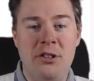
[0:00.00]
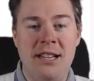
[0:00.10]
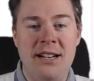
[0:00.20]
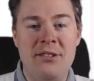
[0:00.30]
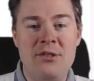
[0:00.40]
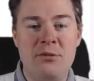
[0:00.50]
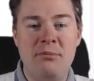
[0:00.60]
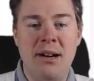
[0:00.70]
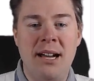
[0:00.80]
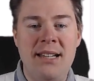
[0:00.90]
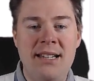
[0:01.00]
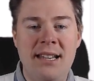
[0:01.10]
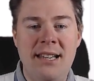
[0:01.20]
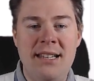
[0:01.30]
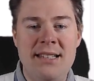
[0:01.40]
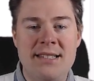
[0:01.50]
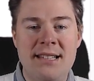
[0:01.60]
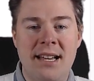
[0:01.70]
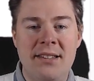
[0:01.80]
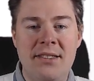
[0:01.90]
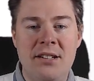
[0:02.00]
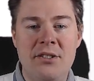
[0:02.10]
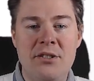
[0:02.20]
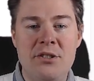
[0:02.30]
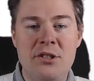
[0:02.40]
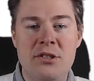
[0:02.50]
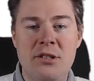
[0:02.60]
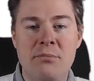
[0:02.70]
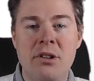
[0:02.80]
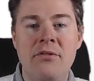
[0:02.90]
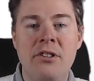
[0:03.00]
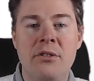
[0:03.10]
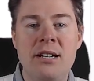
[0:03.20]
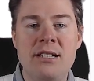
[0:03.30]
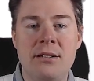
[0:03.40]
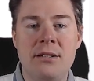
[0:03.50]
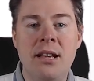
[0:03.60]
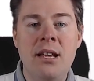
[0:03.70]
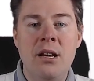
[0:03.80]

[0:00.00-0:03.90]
here. So mine is under system configuration.